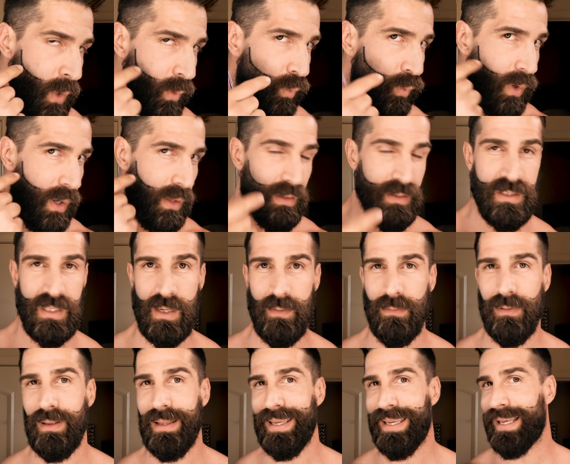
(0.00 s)

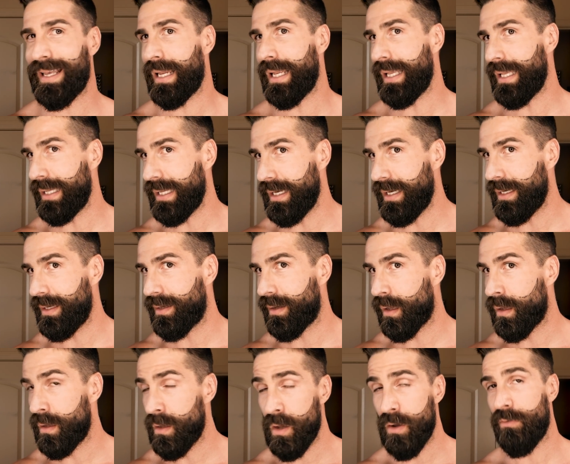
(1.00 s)
relatively clean
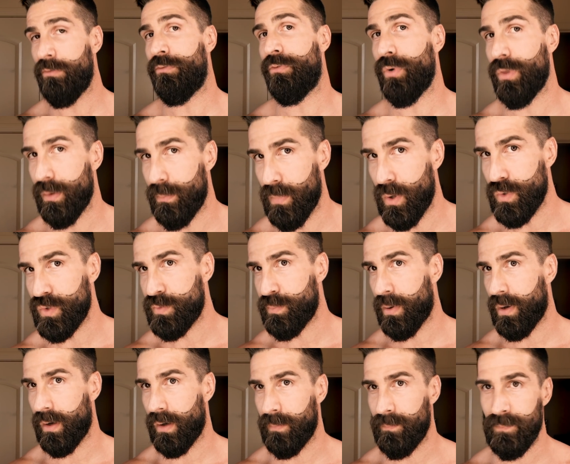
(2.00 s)
for the most
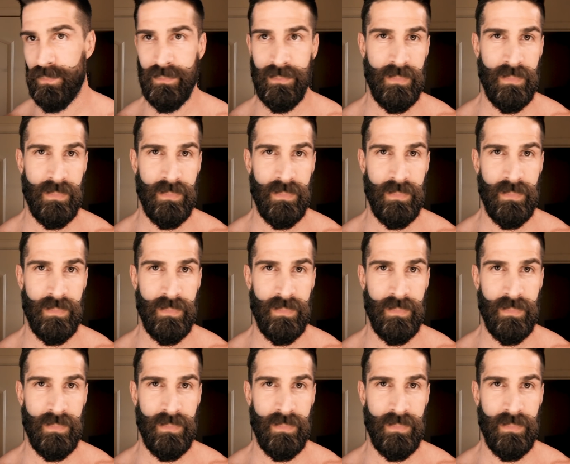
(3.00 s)
part.